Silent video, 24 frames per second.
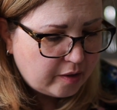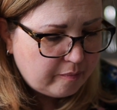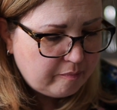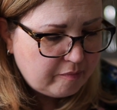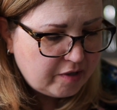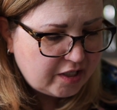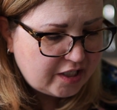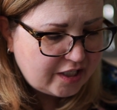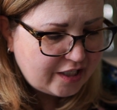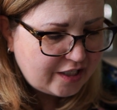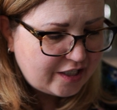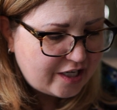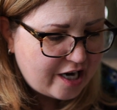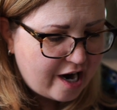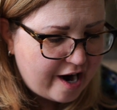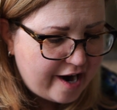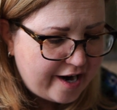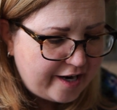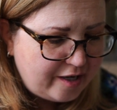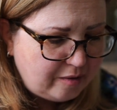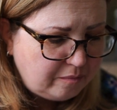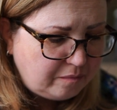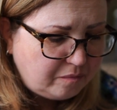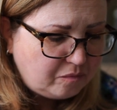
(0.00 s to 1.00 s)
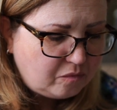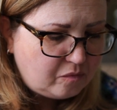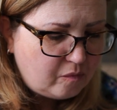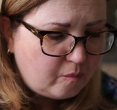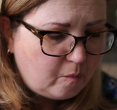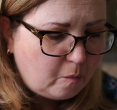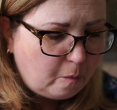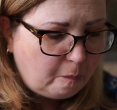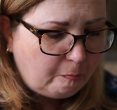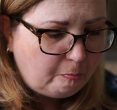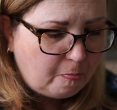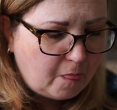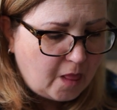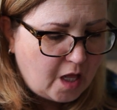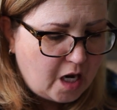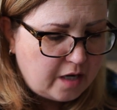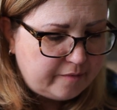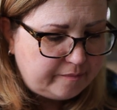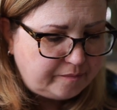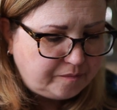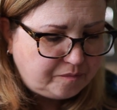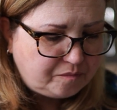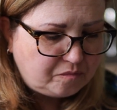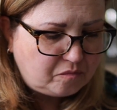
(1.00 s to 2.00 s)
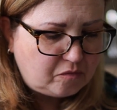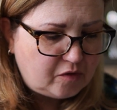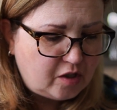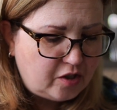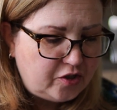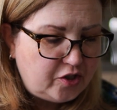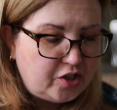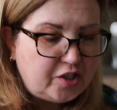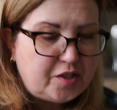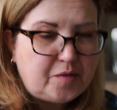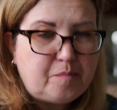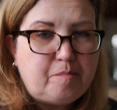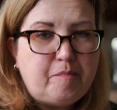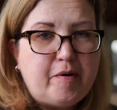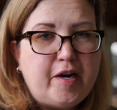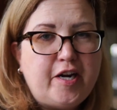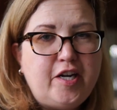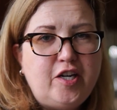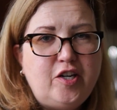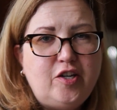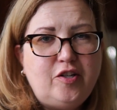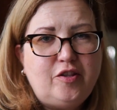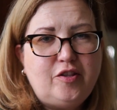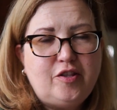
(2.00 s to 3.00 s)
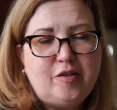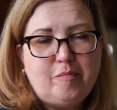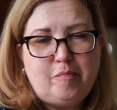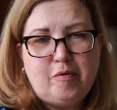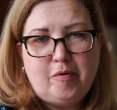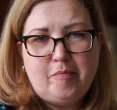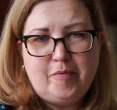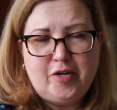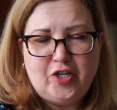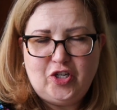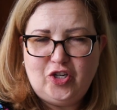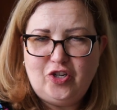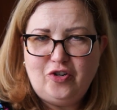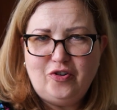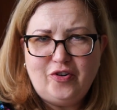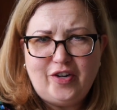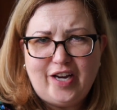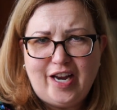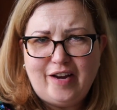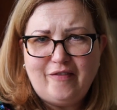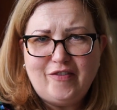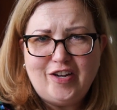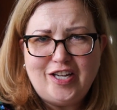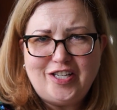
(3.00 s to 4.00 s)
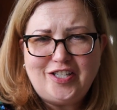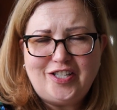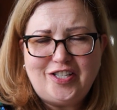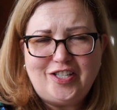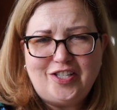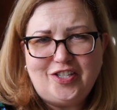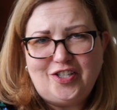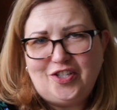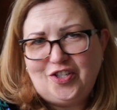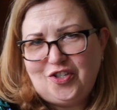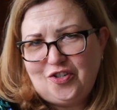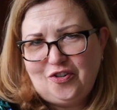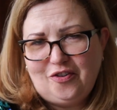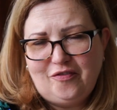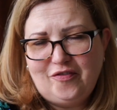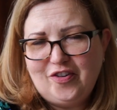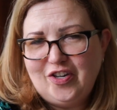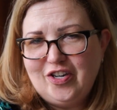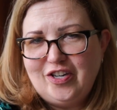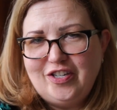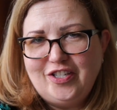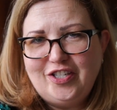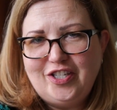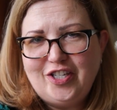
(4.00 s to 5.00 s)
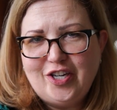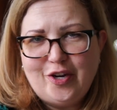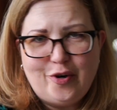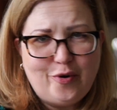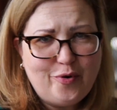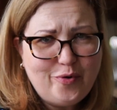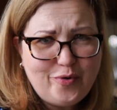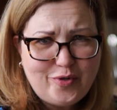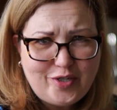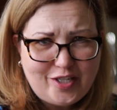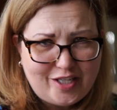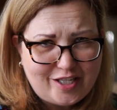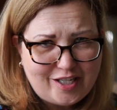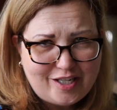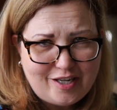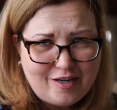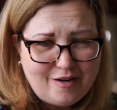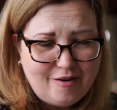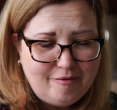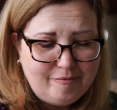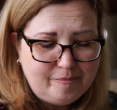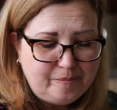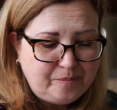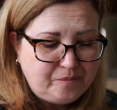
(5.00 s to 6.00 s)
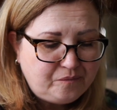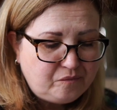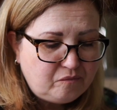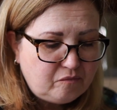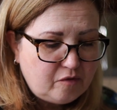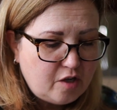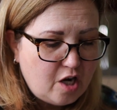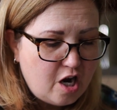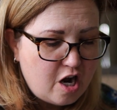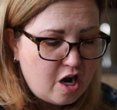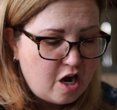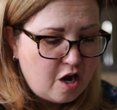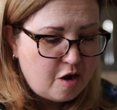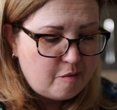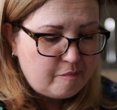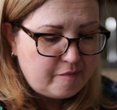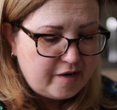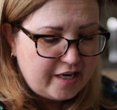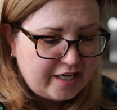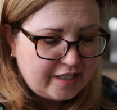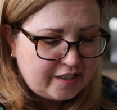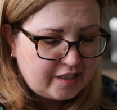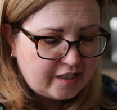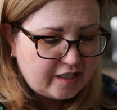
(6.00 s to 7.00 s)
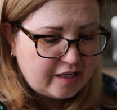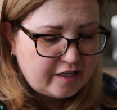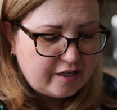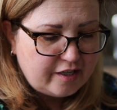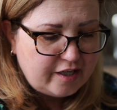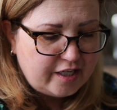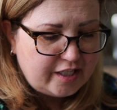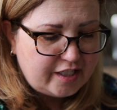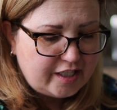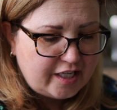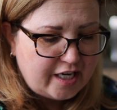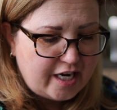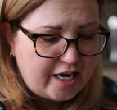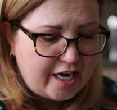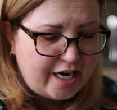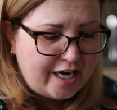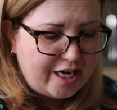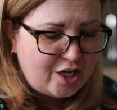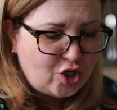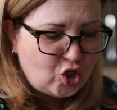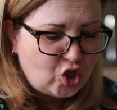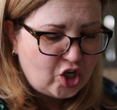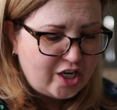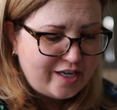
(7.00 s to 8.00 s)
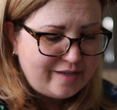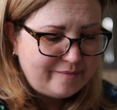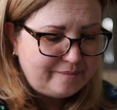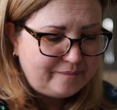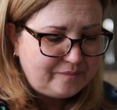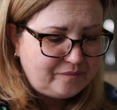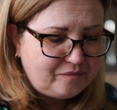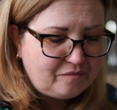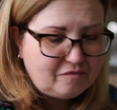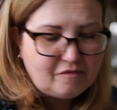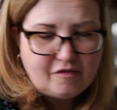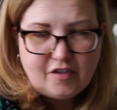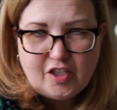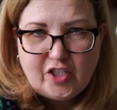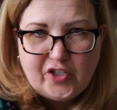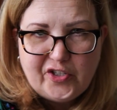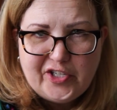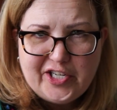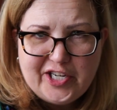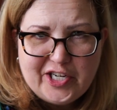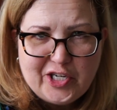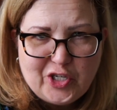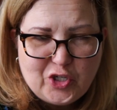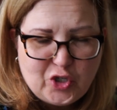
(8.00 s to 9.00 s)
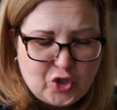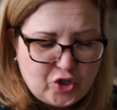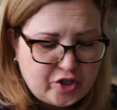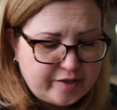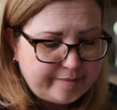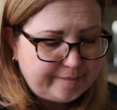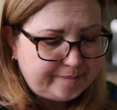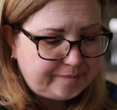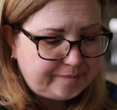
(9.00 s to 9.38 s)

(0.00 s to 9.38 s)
Mrs. Nye, despite the permission you gave us to serve it on toast, it's an Asian-ish